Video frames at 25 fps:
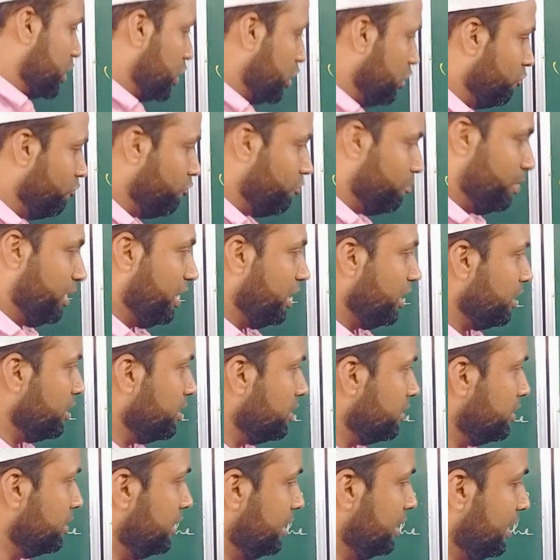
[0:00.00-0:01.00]
gives
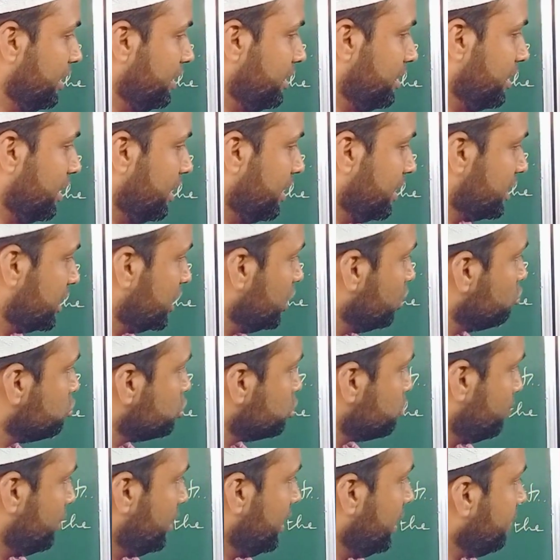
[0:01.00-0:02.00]

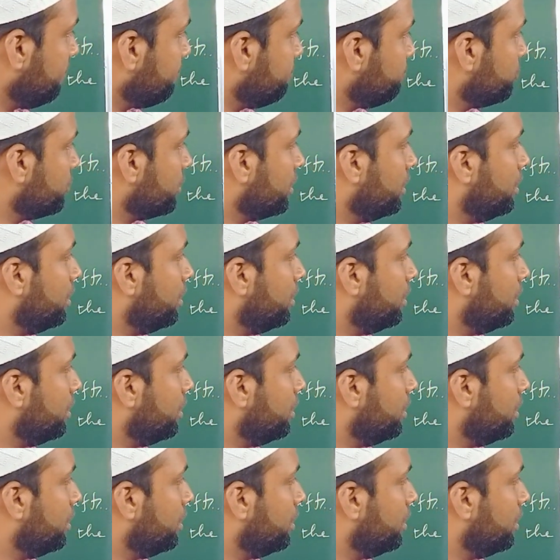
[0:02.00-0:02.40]
me